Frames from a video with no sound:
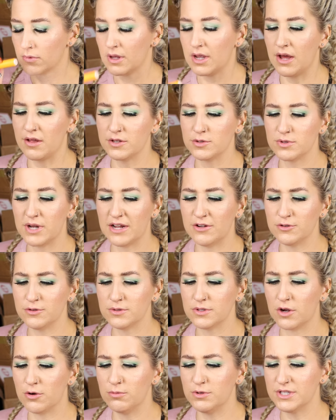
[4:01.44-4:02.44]
Yeah, this one
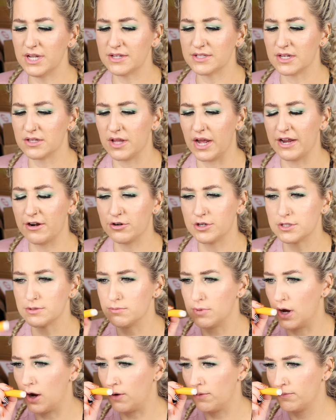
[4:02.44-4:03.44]
almost has a lighter
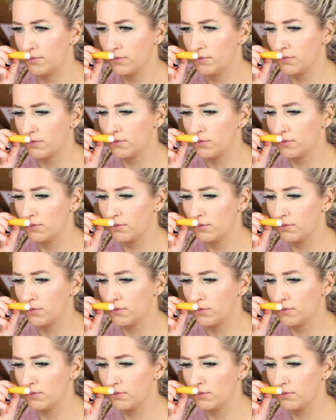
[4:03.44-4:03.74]
smell.